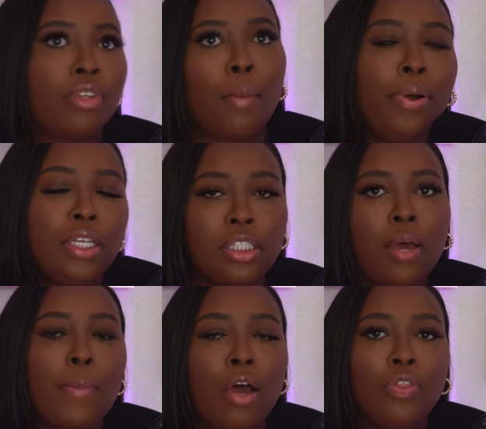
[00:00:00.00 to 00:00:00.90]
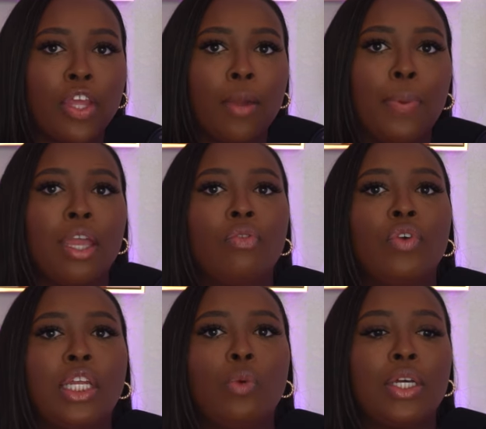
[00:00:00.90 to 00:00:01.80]
put something out there, but it
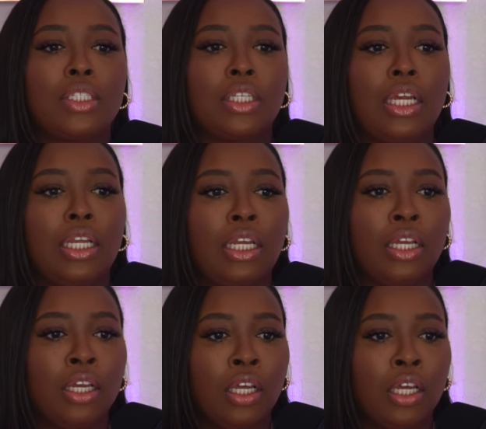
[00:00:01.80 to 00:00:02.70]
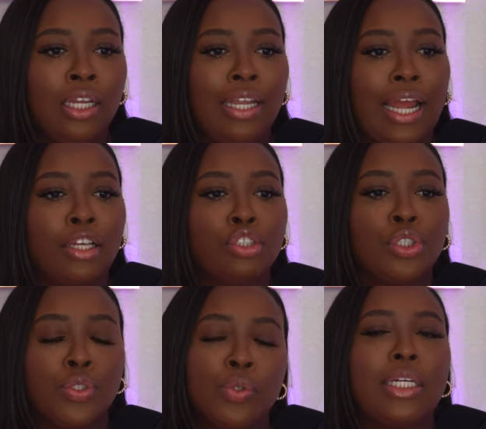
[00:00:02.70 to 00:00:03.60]
really wasn't any like
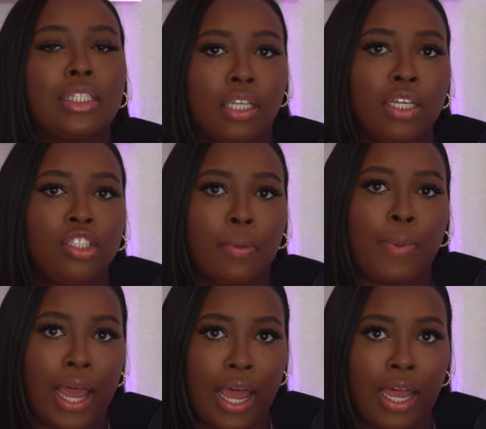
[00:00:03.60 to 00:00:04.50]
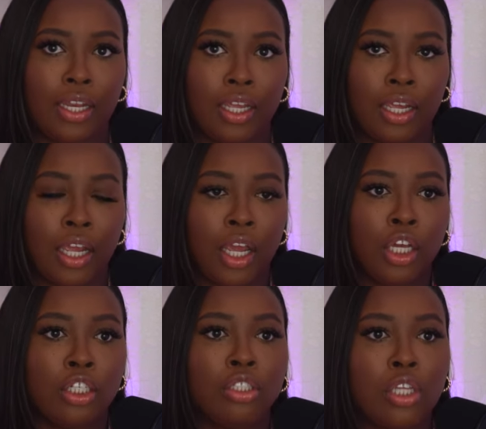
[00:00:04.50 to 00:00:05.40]
true intention behind it.
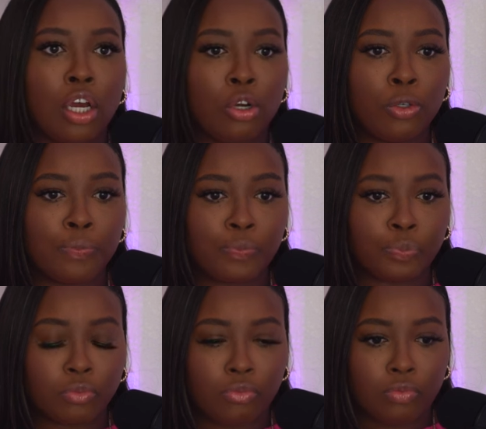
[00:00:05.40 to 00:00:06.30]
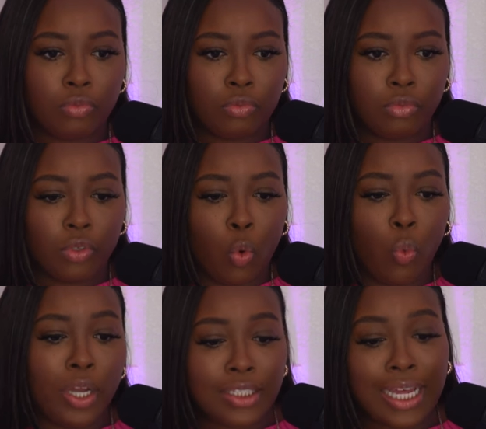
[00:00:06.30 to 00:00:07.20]
So
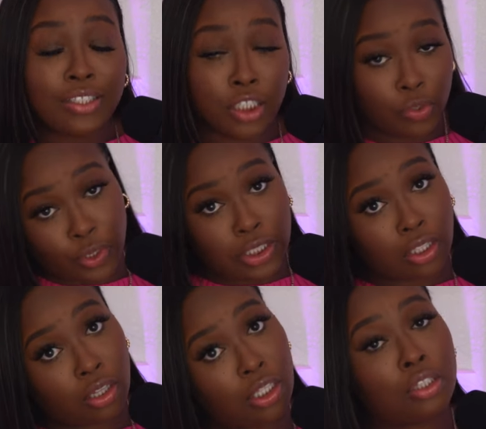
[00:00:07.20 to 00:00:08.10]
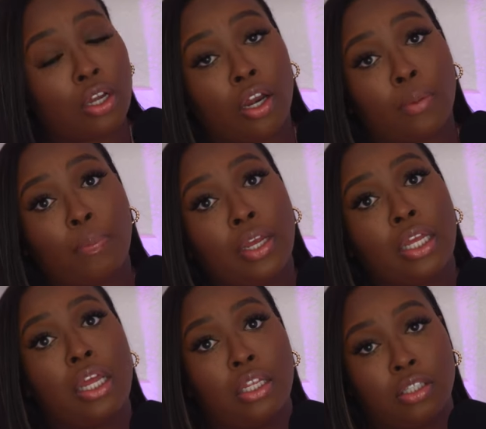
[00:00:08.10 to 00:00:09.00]
once I just recently started putting
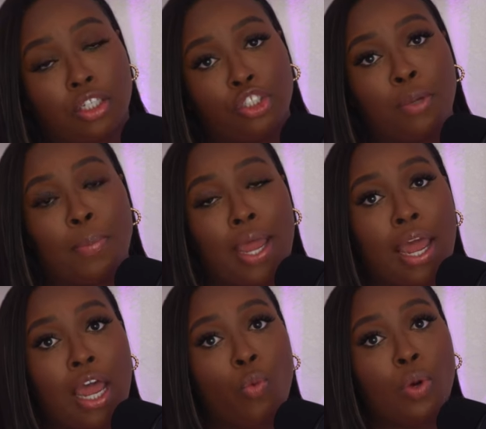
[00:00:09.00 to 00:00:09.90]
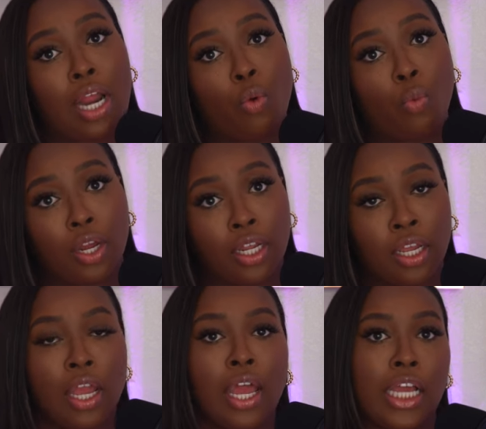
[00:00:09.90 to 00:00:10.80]
intention behind what I wanted
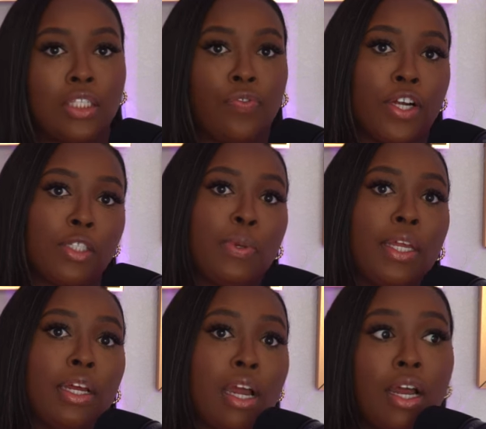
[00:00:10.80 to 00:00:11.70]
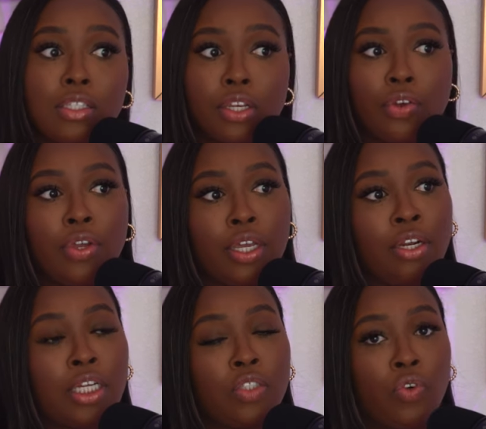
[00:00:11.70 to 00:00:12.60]
as far as being a content creator,
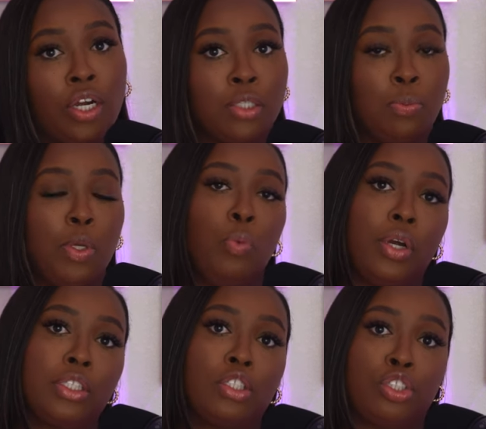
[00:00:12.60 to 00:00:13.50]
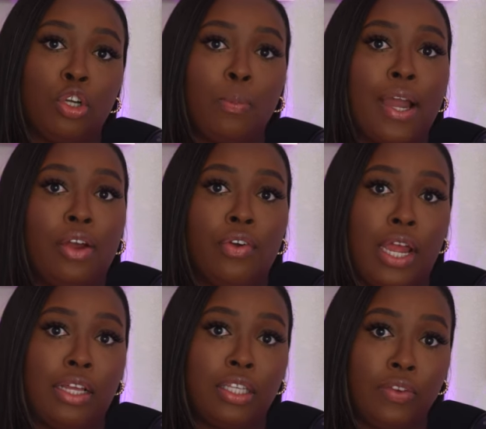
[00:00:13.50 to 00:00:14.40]
as far as me wanting to show my
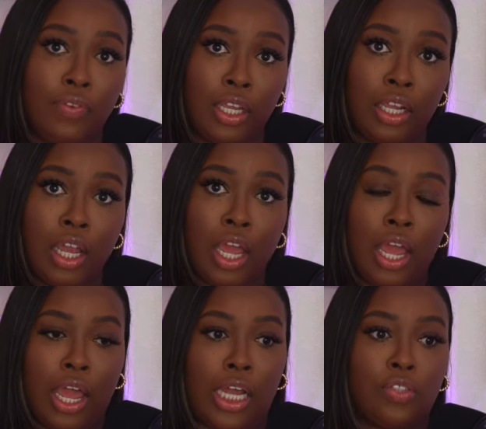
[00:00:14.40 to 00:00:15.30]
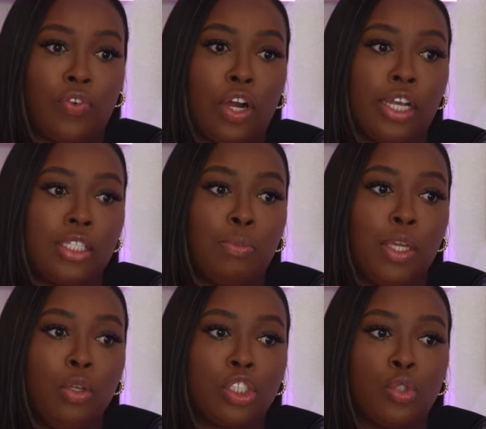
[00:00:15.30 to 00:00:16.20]
creativity, as far as
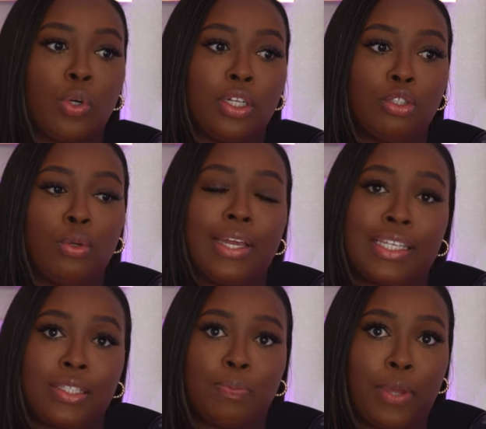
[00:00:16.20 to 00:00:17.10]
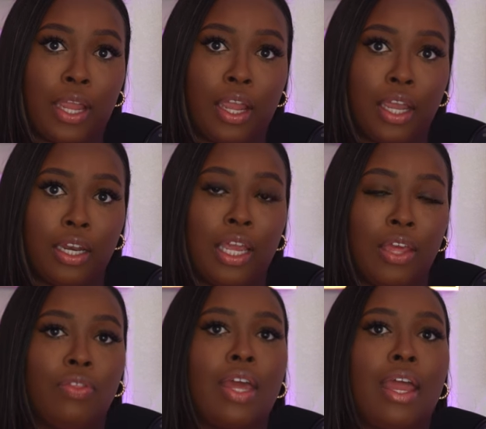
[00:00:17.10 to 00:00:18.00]
me just wanting to expand
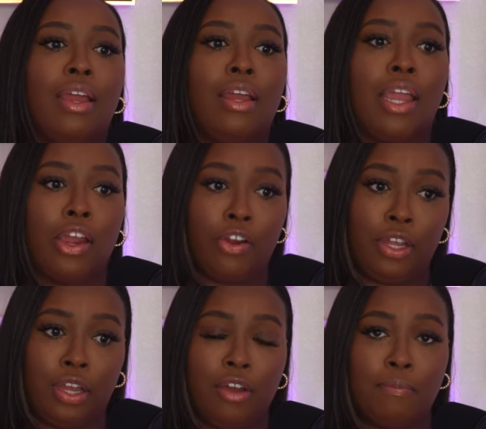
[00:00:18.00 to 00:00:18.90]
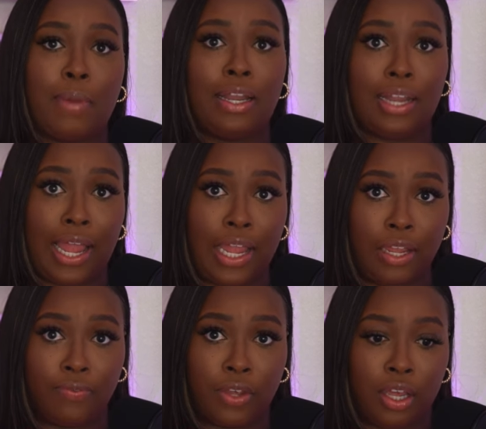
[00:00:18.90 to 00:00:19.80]
in that area of my
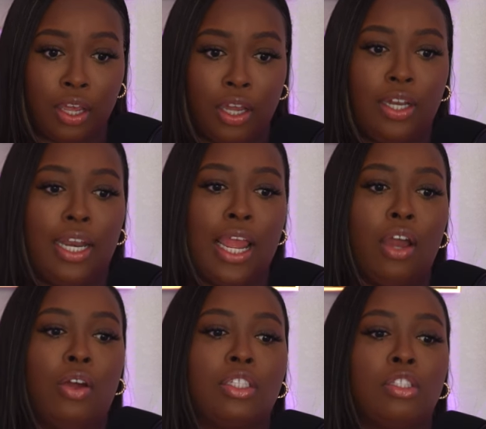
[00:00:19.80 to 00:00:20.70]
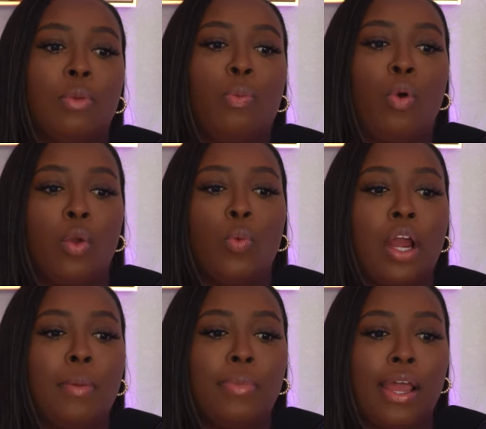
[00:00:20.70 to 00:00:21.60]
life, now it's to the point where
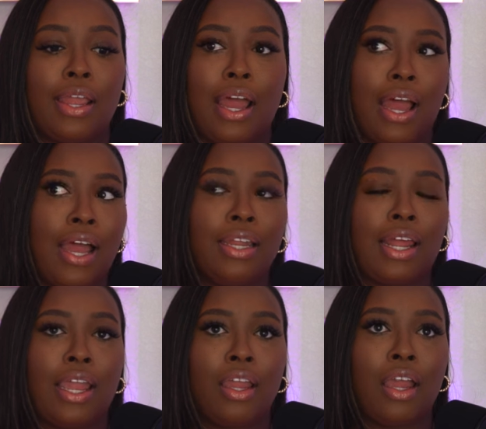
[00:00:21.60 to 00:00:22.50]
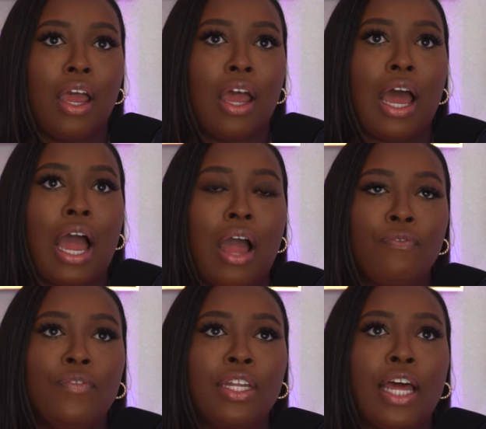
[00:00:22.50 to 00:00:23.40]
I'm like, God, like, I
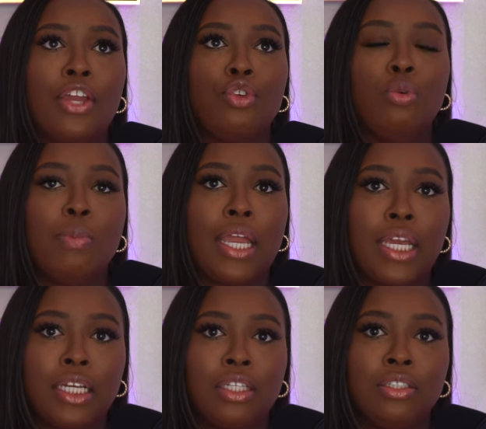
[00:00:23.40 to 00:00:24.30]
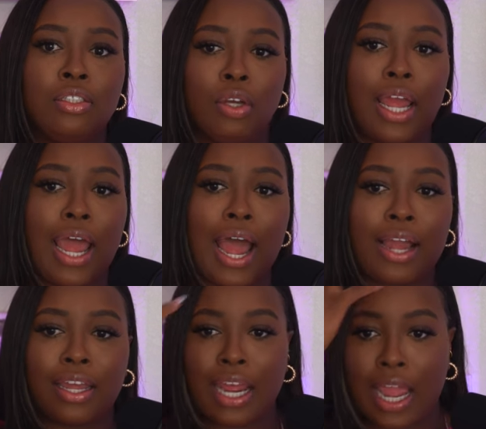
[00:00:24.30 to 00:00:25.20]
feel like you made it so that I
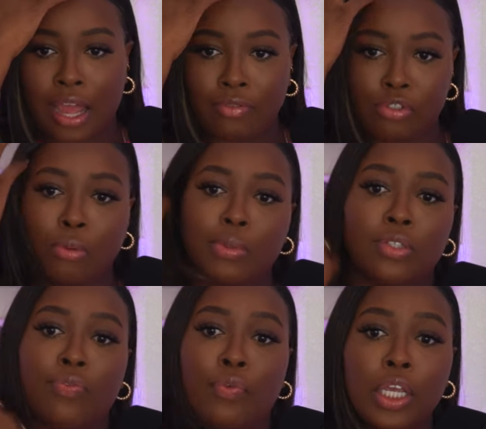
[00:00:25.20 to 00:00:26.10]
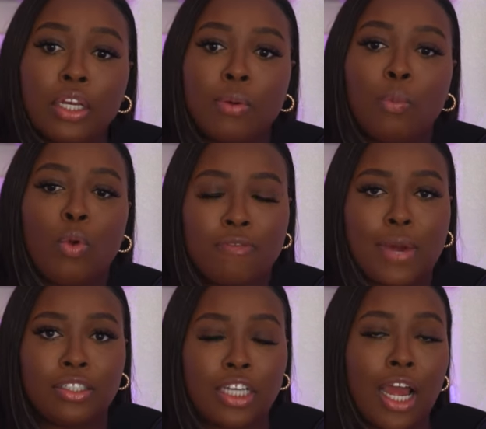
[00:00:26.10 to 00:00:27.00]
can have so much freedom with
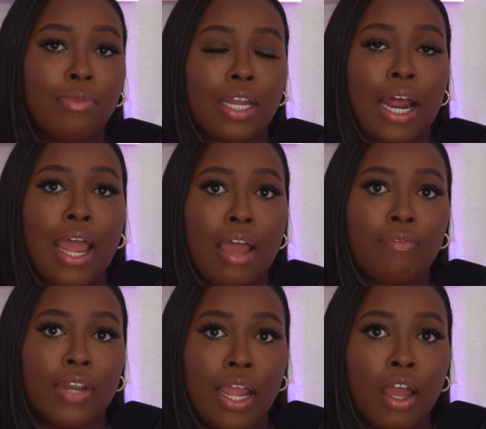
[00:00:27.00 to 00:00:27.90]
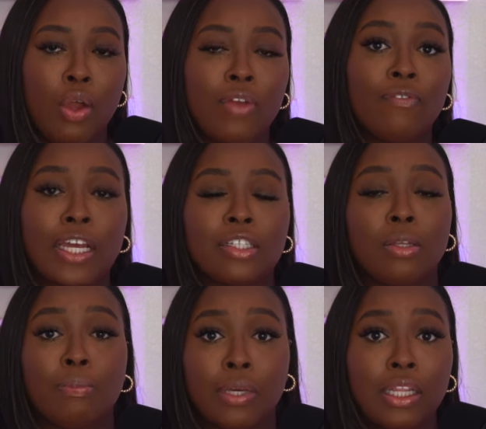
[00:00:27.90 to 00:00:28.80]
my job that I have now and
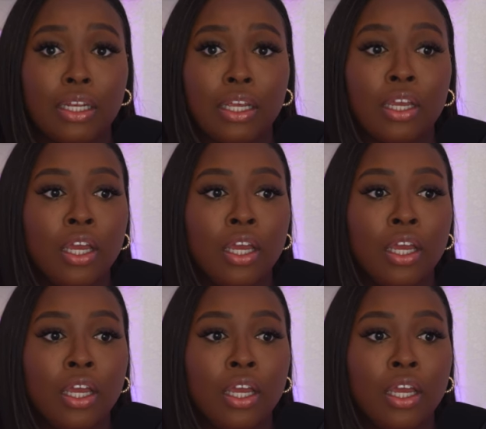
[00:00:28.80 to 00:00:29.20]
flexibility